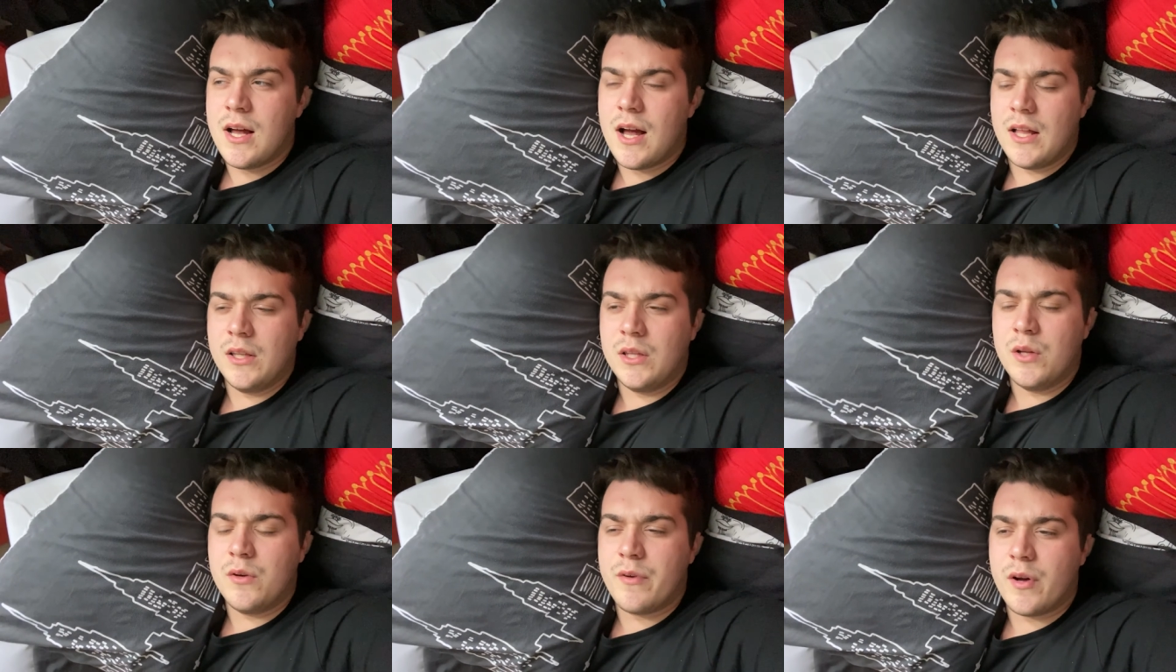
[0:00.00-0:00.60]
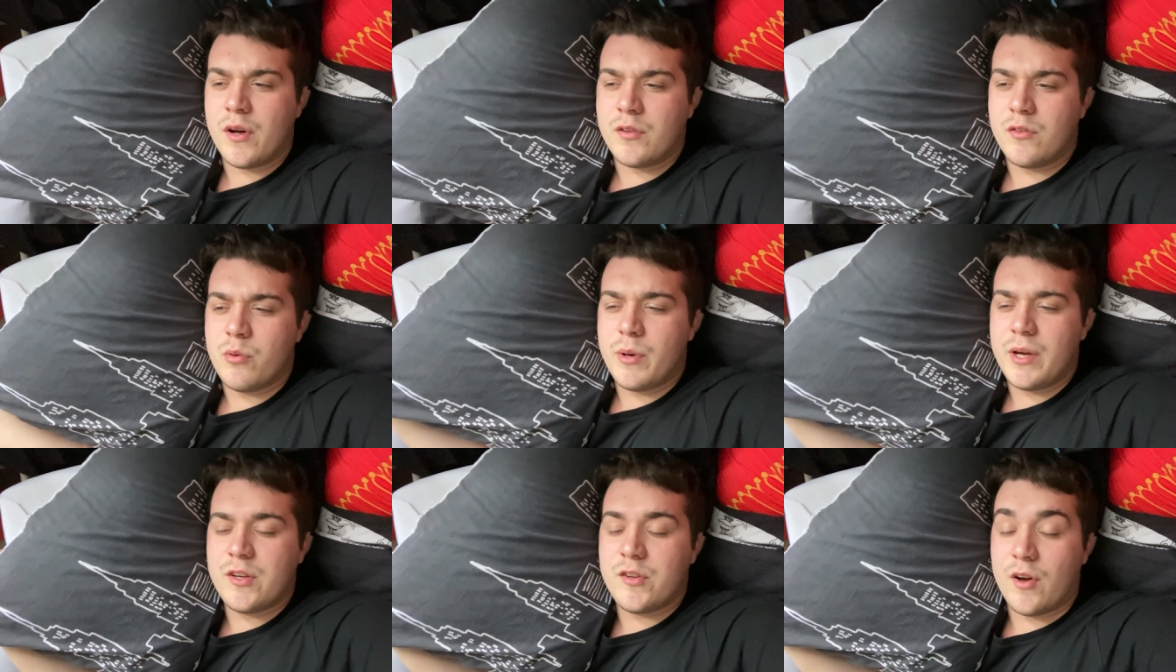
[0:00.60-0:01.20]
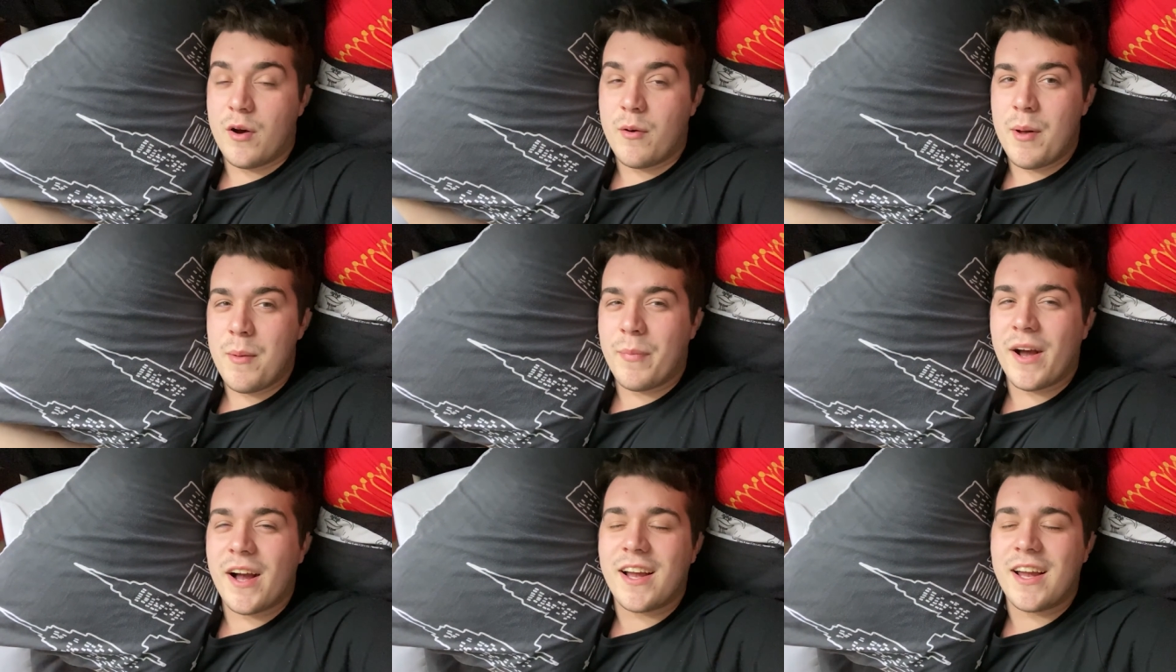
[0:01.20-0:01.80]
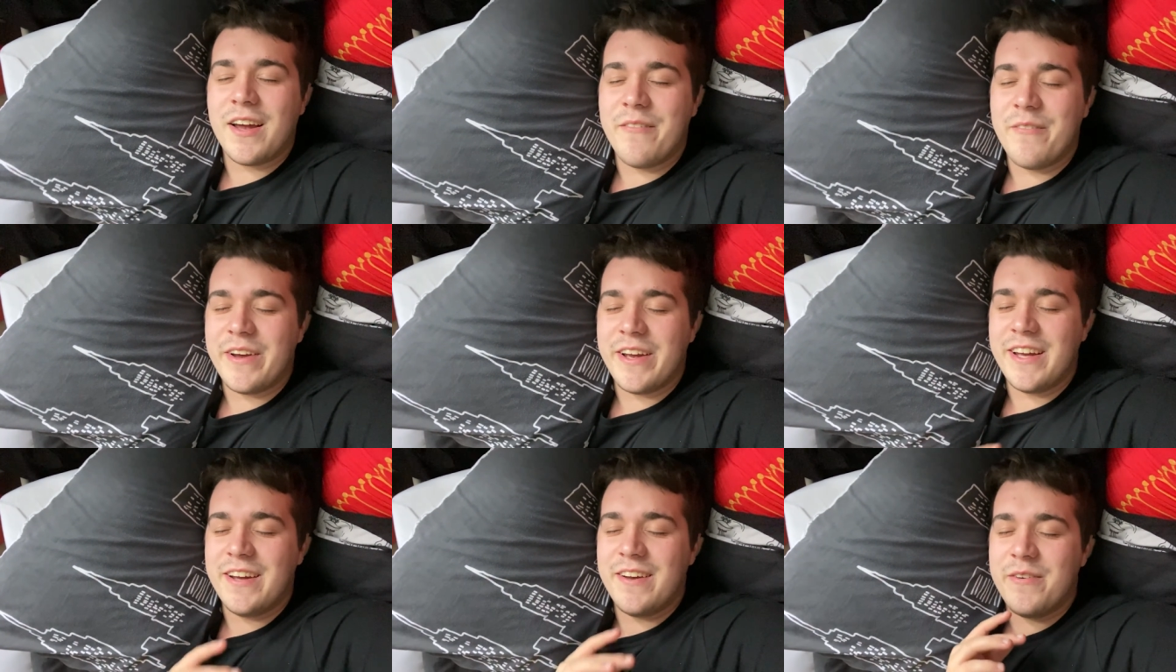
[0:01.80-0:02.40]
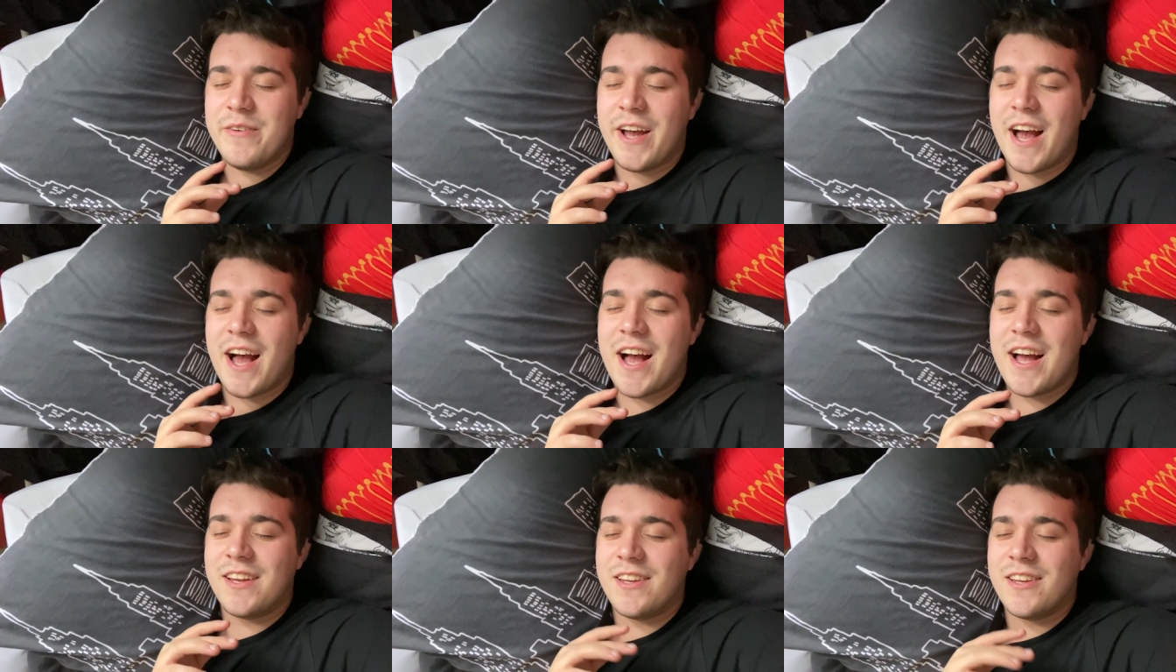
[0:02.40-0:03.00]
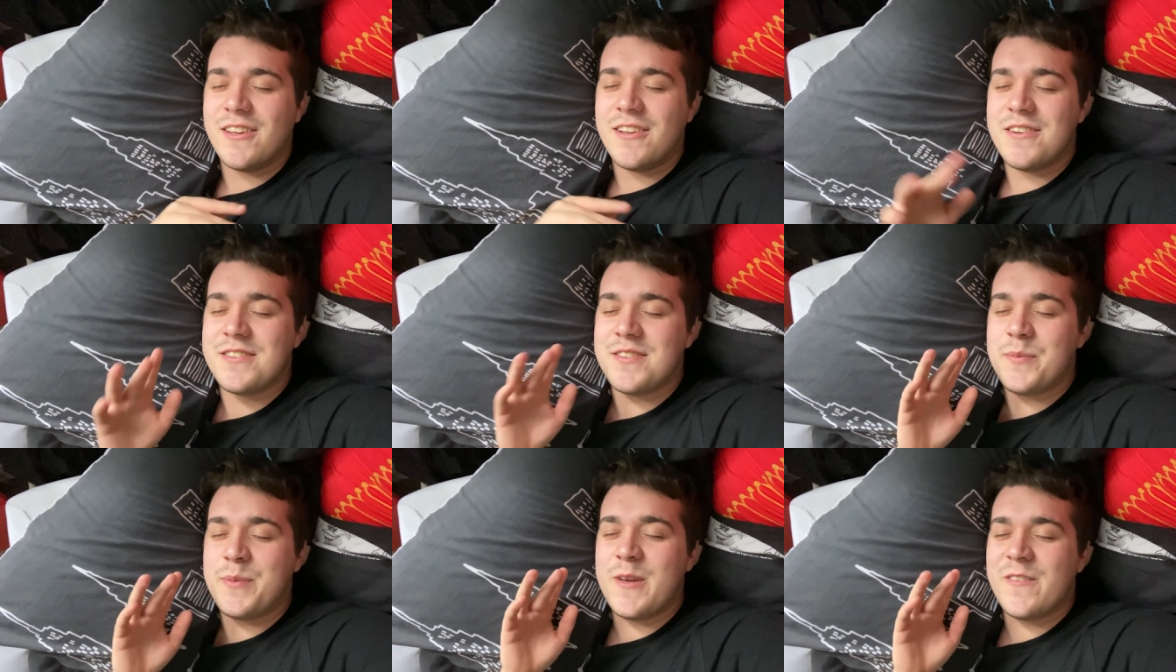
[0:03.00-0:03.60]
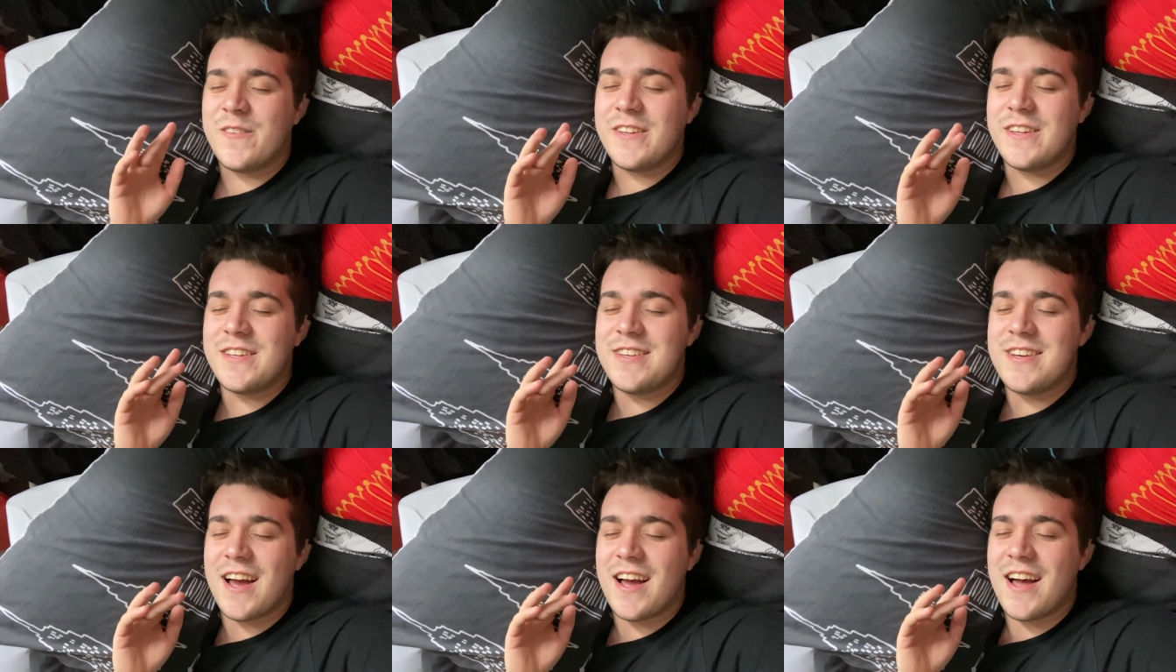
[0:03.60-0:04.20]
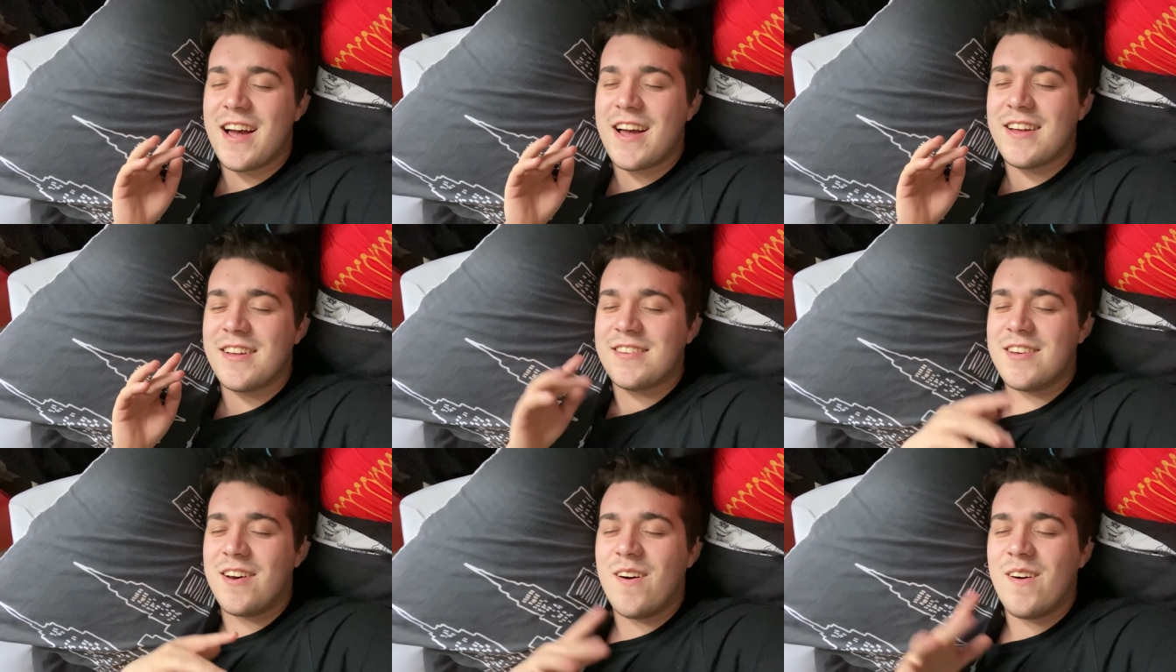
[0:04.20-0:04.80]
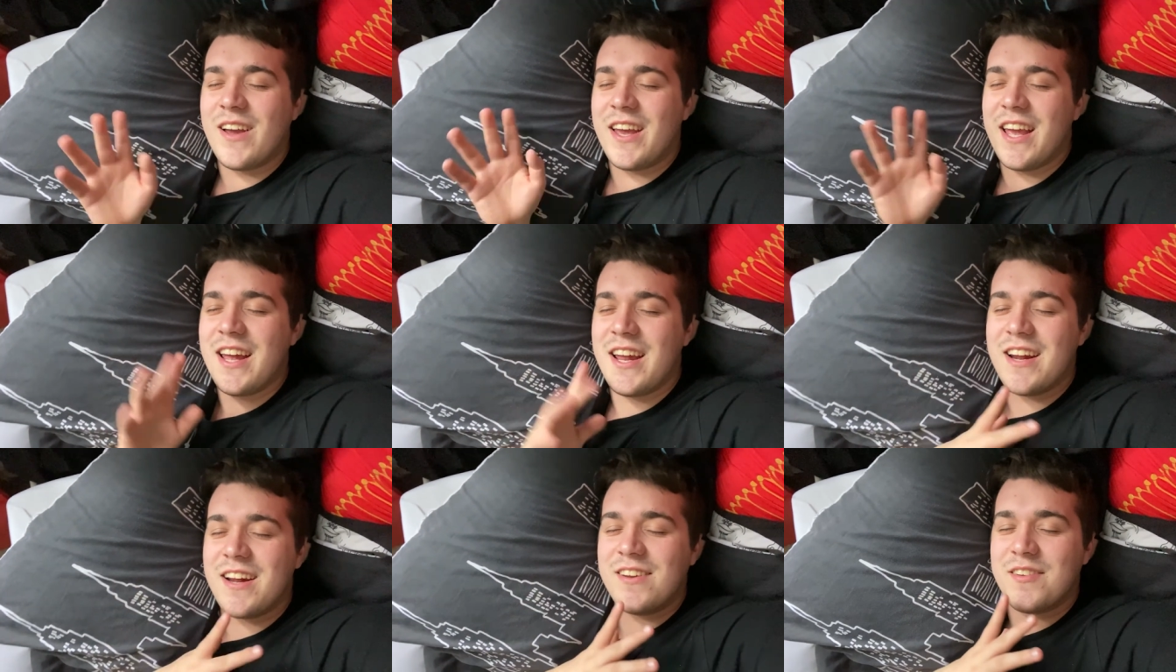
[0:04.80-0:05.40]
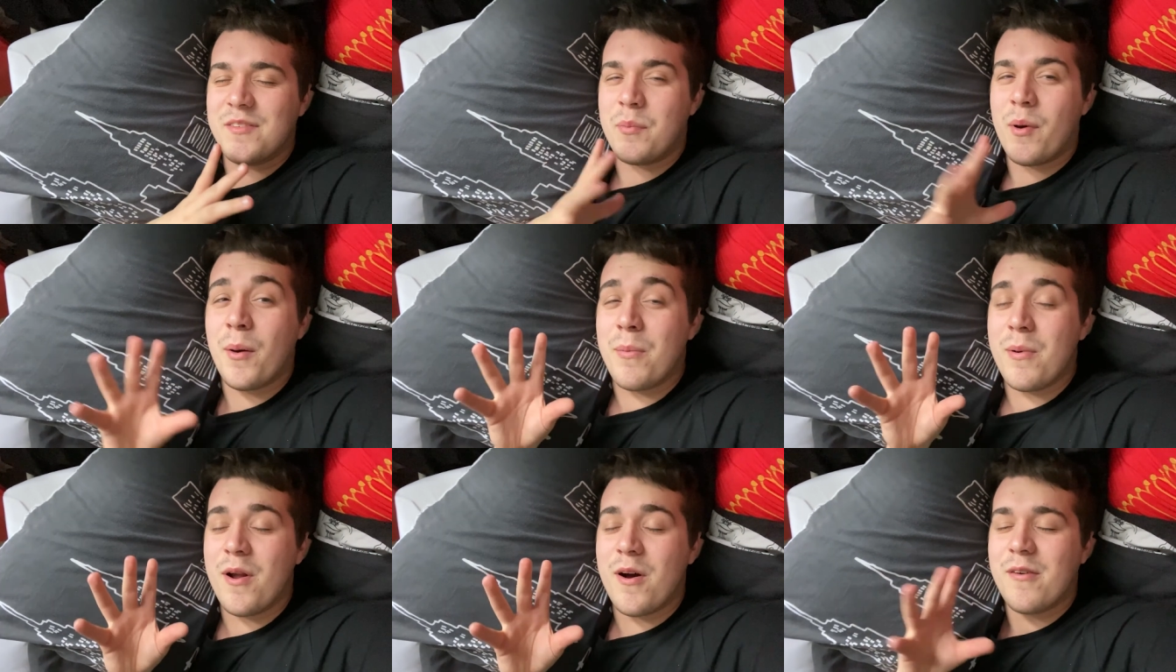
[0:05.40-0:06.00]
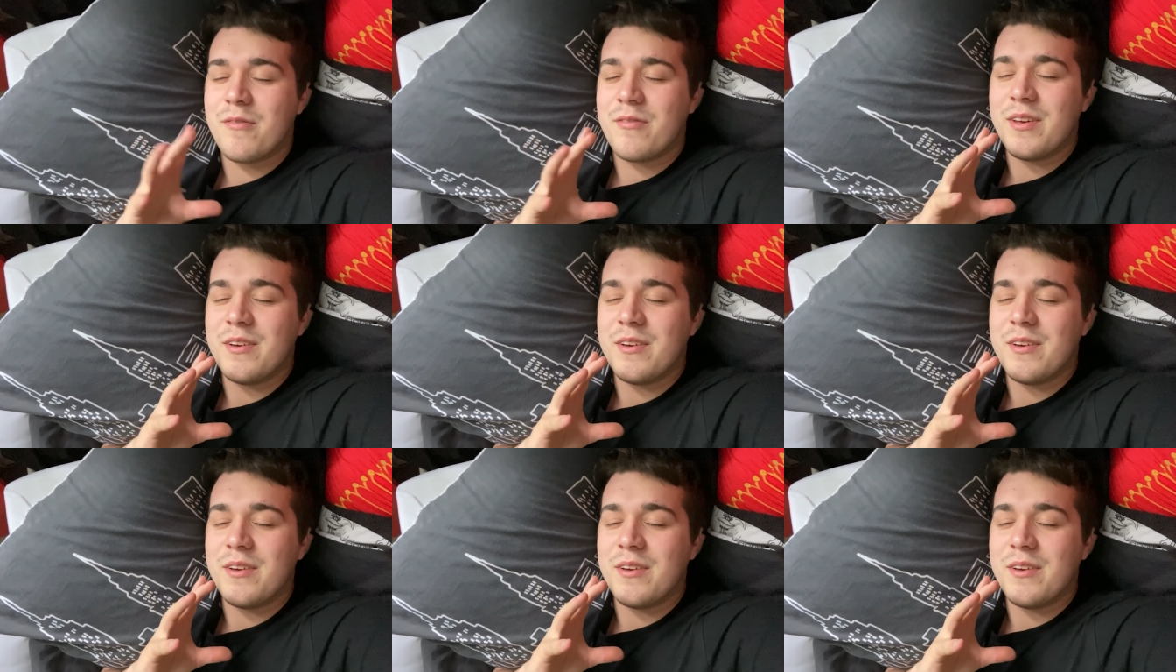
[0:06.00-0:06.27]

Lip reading: I love it on Twitch. So I went back and we had loads of people in the chat talking and just popping off.